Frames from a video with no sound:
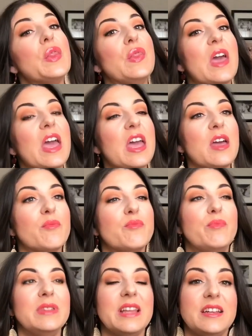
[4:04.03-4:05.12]
they
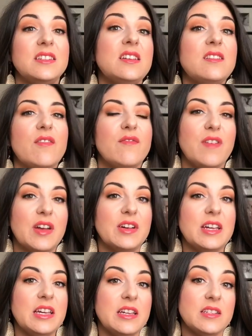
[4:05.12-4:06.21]
blended
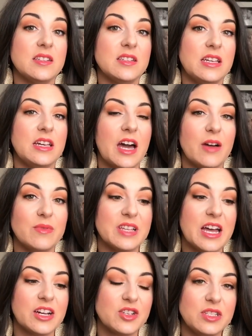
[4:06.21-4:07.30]
very easily. I was
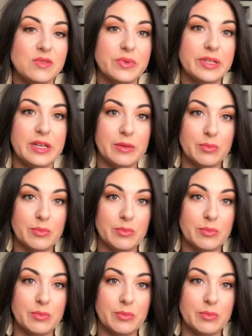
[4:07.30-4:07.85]
actually really